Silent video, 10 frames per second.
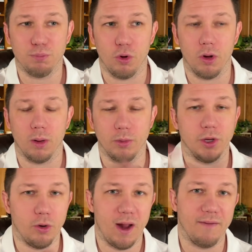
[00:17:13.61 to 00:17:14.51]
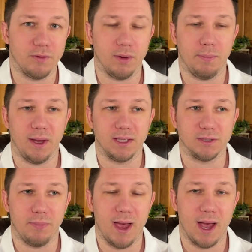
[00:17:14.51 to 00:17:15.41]
program where you don't have to repay this
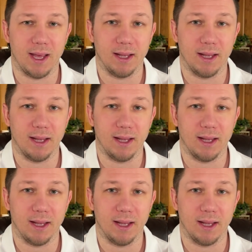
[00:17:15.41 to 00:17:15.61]
back,